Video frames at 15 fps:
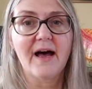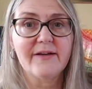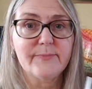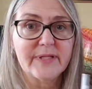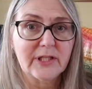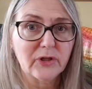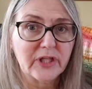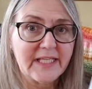
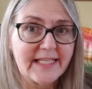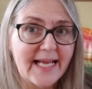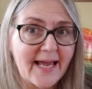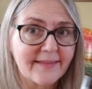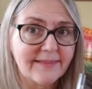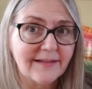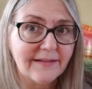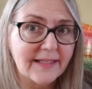I've been looking
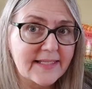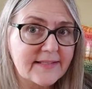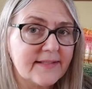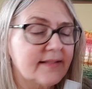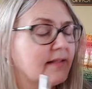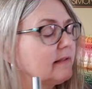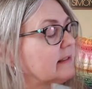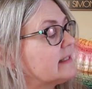at the
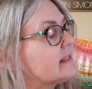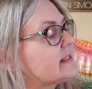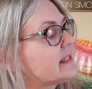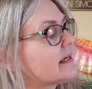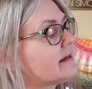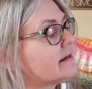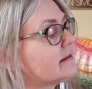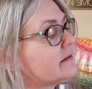list
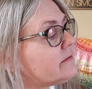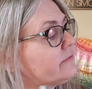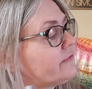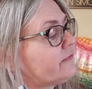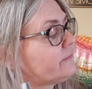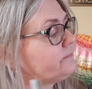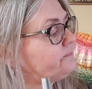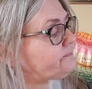of
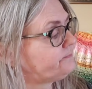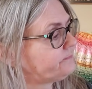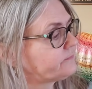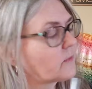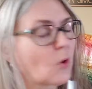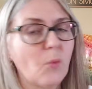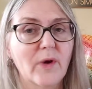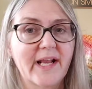
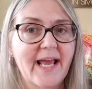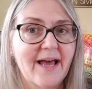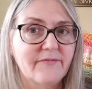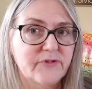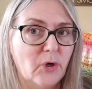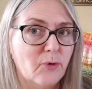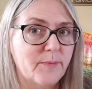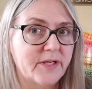what I
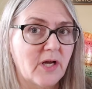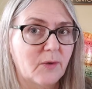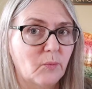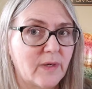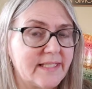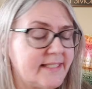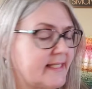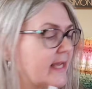have to open
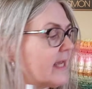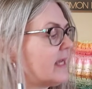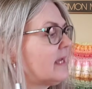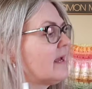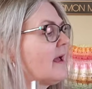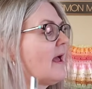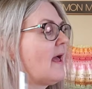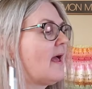on what
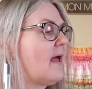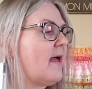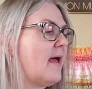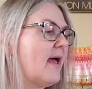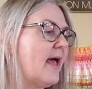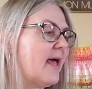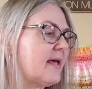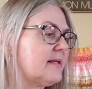day.
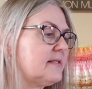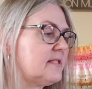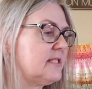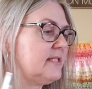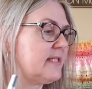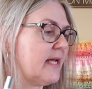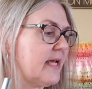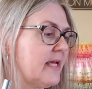And
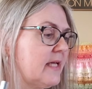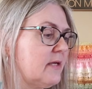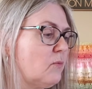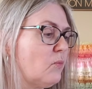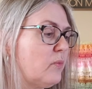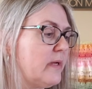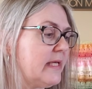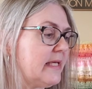today
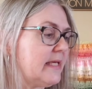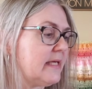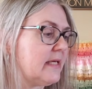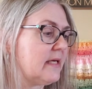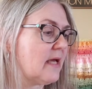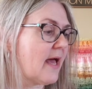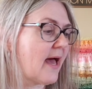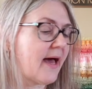
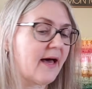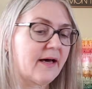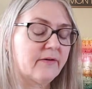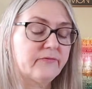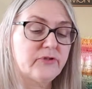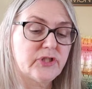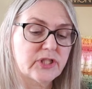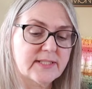we
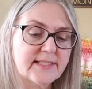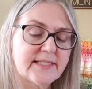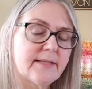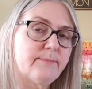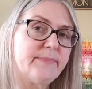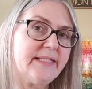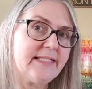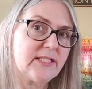have just
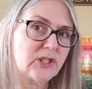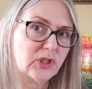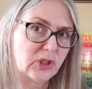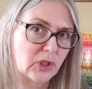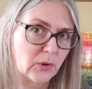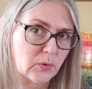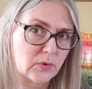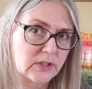the
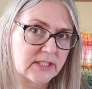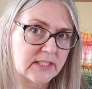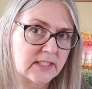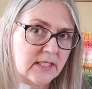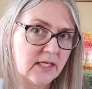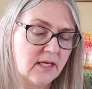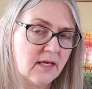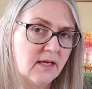Biscotte